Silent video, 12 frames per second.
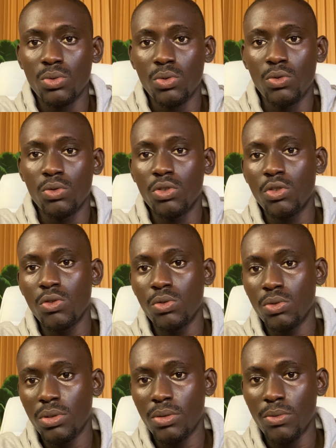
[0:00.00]
look
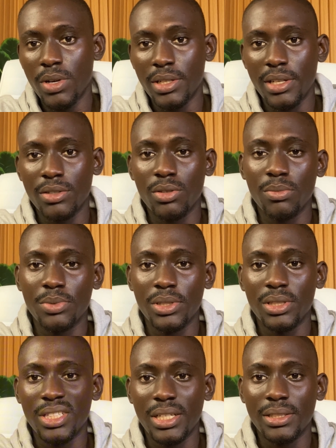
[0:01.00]
cool when there's
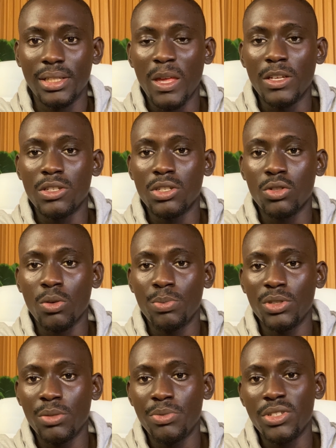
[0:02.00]
something that is stopping
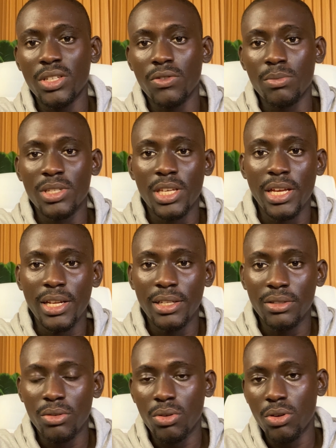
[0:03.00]
the business from scaling
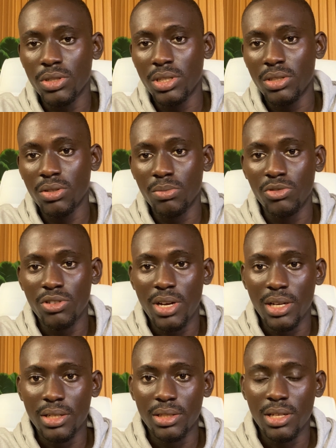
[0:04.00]
or causing some
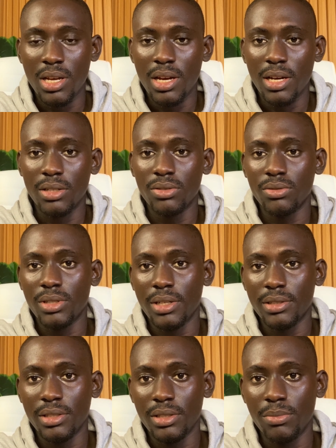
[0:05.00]
drags and all
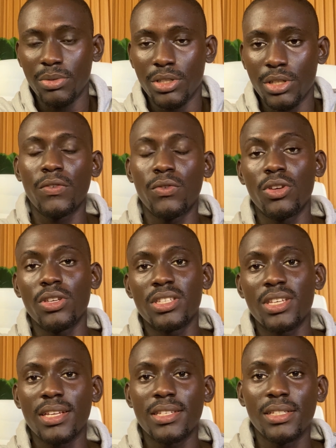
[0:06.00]
that in the business. If you're a
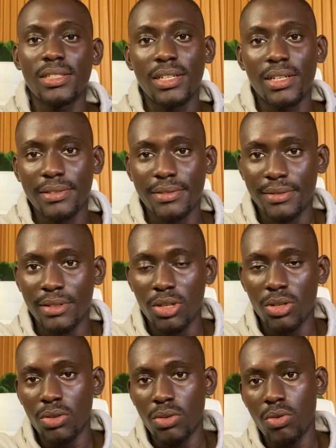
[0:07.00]
SaaS leader
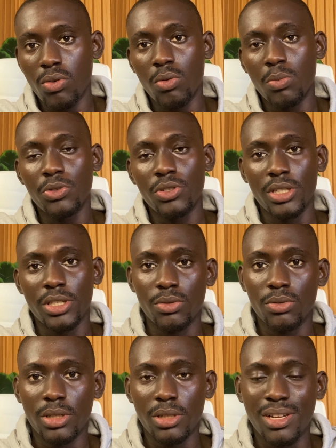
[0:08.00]
or business
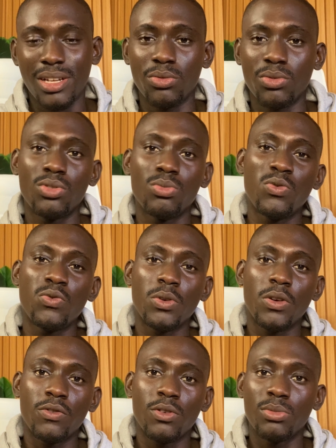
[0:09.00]
owner and you want to move away
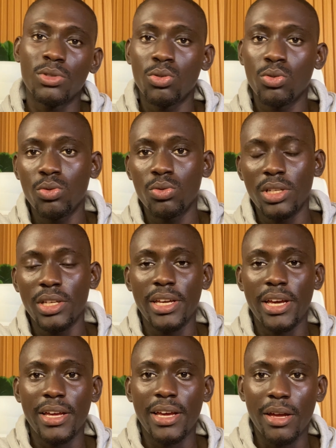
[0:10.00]
from the whole
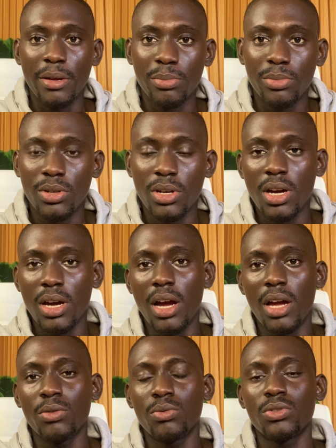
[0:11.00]
AI hype
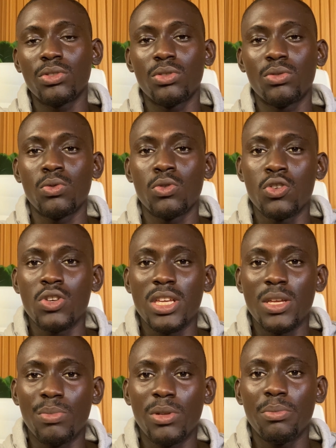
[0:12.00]
and you want to
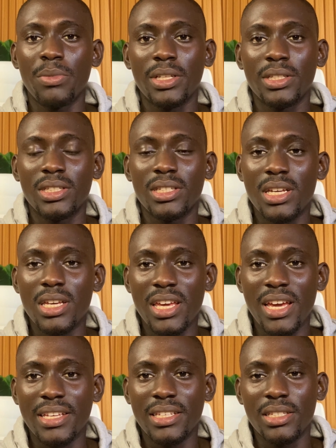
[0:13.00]
implement
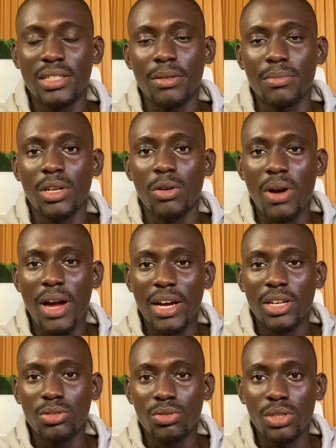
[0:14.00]
AI systems that will
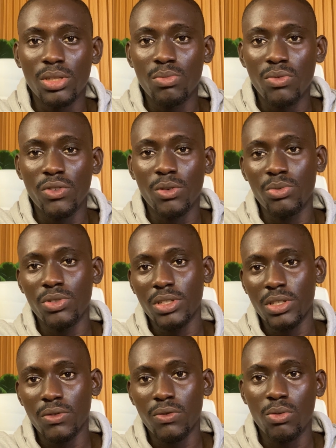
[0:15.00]
actually move your
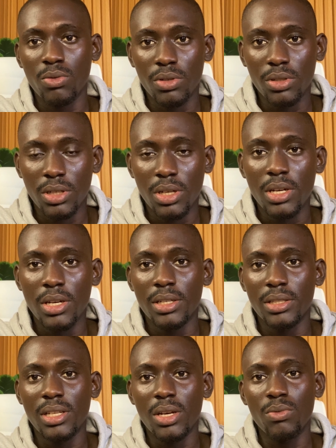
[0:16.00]
business forward,
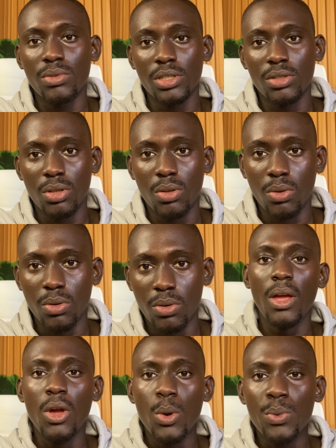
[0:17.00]
then we need to talk.
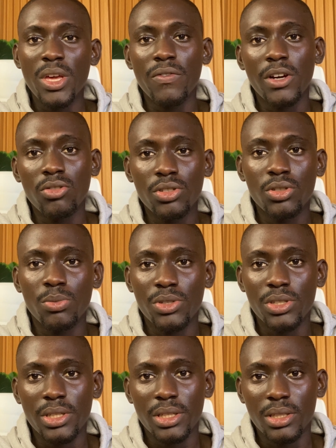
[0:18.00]
We evaluate your
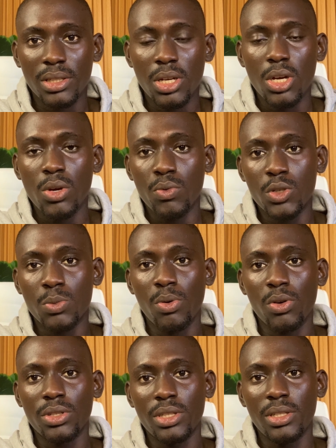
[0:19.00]
business, we
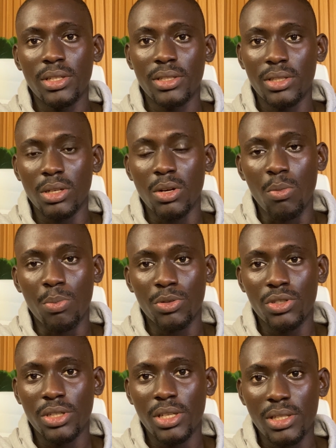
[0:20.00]
spot these
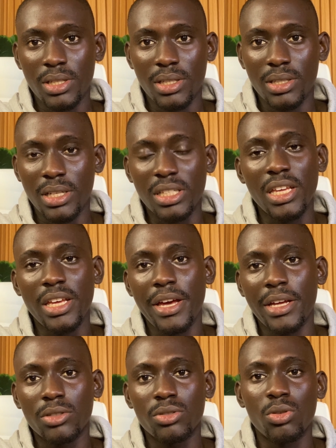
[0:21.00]
opportunities that AI
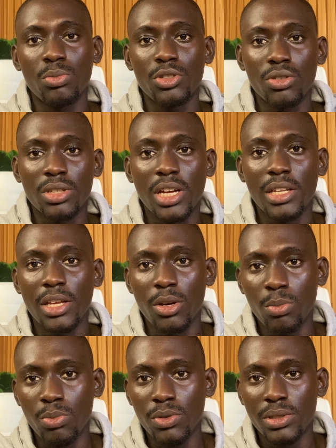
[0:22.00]
and automation can
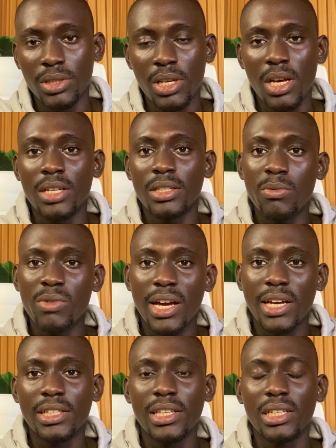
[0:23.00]
help with. Then we
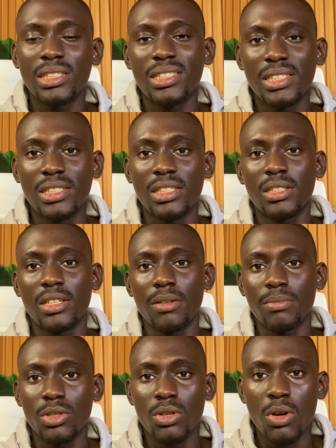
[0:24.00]
architect these
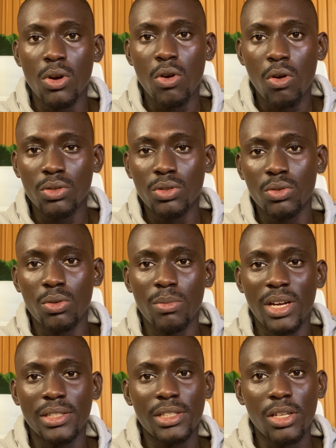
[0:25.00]
systems, custom
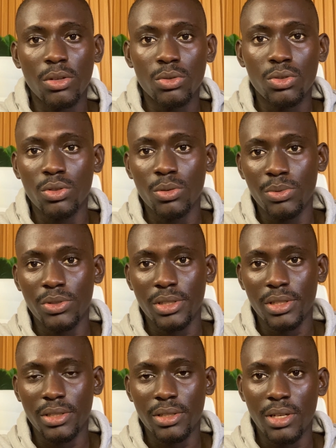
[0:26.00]
and tailored to your
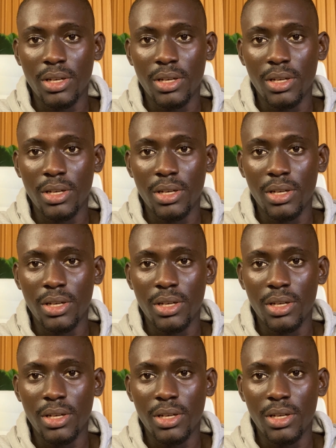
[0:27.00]
business,